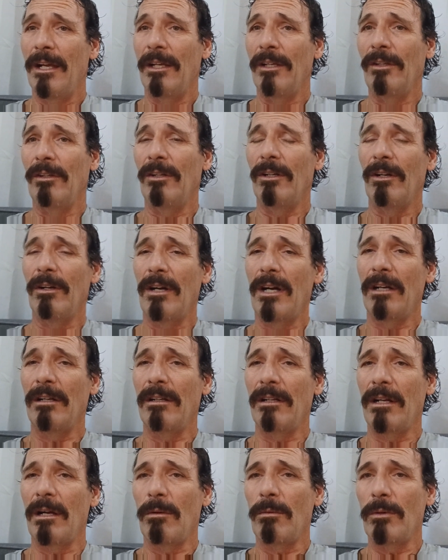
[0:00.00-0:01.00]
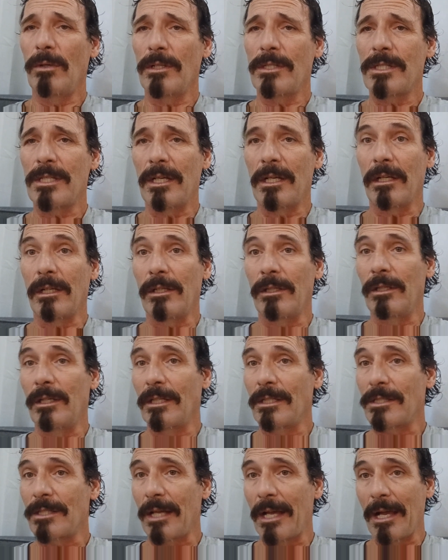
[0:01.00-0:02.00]
I want to set a good
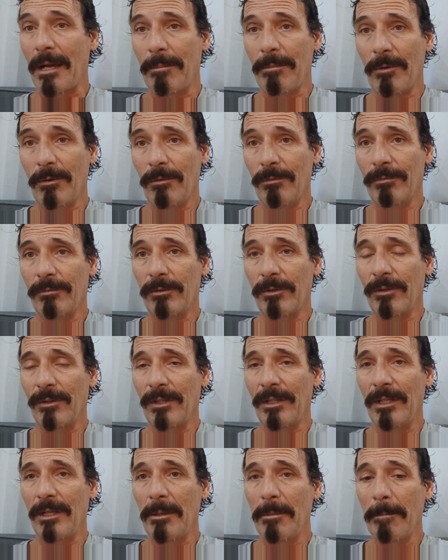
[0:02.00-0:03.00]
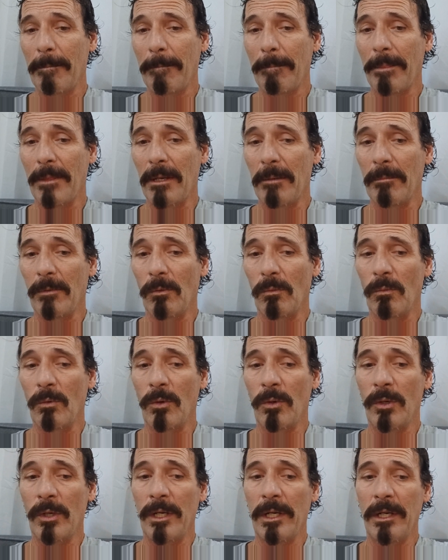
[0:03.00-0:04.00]
example for them. Number
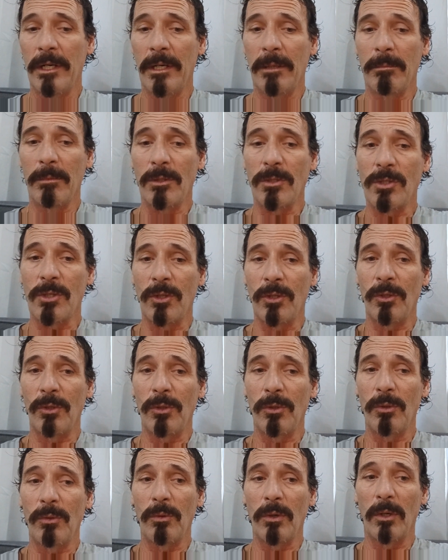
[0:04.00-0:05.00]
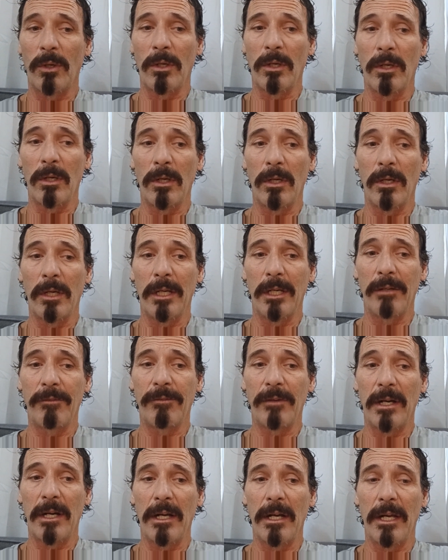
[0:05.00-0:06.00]
one. Number two,
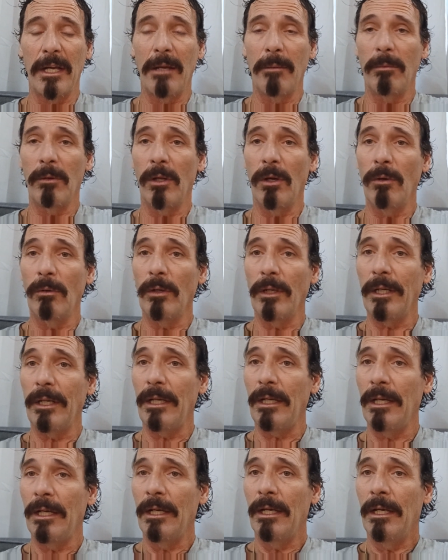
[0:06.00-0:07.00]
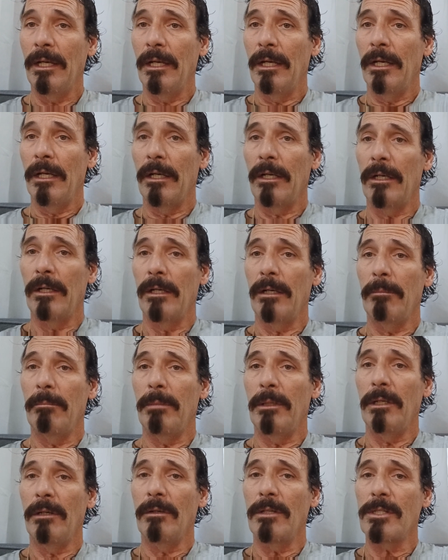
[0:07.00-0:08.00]
if I am lonely,
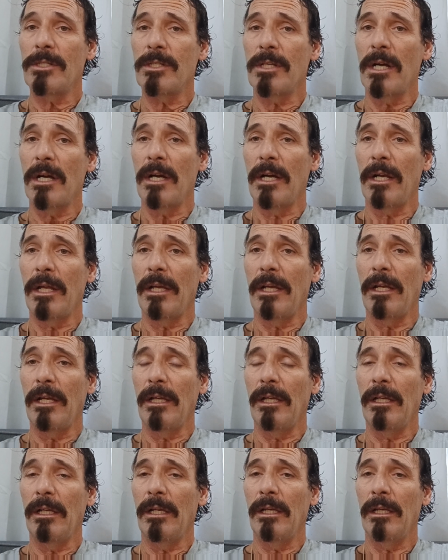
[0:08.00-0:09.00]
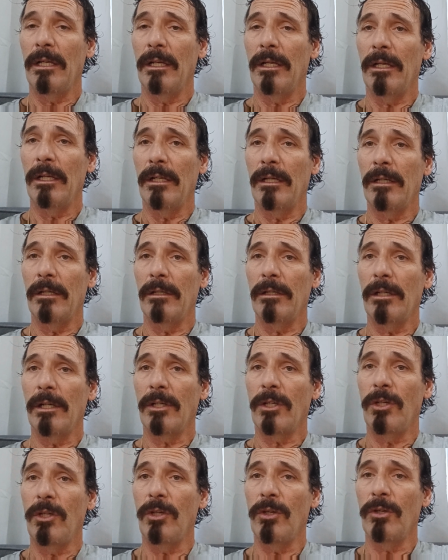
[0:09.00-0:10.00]
beer is not a
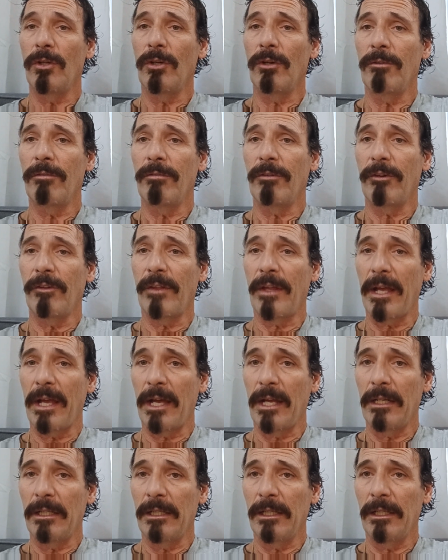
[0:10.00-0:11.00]
cure for that.